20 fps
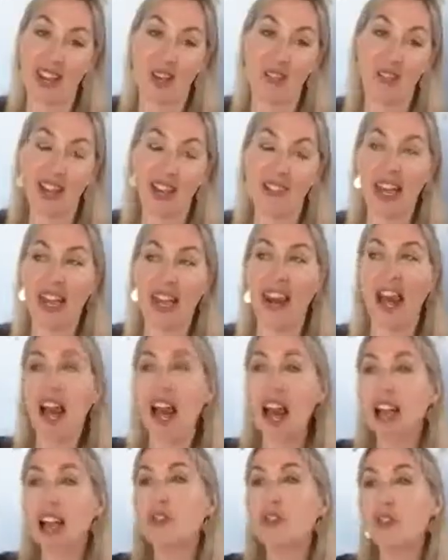would love that.
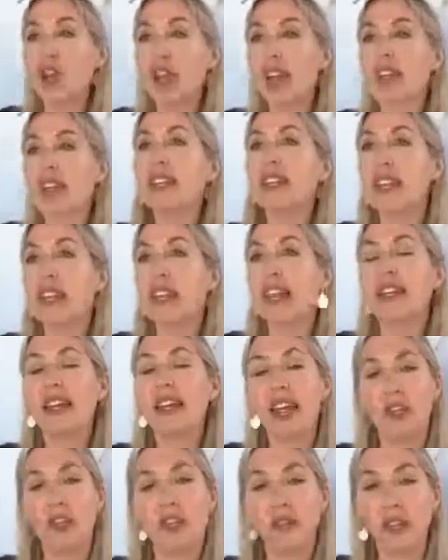I try to get
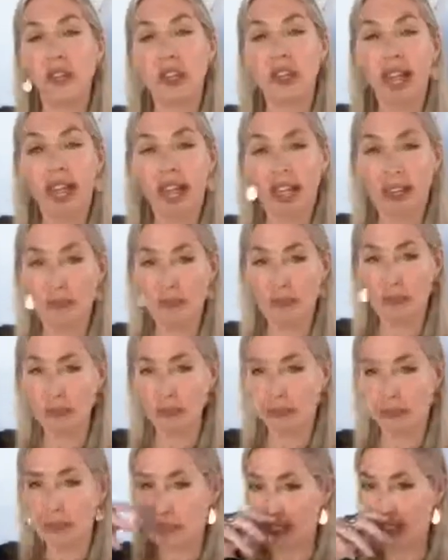natural light
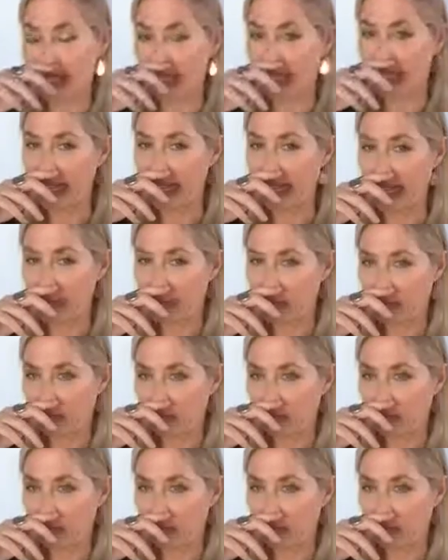daily.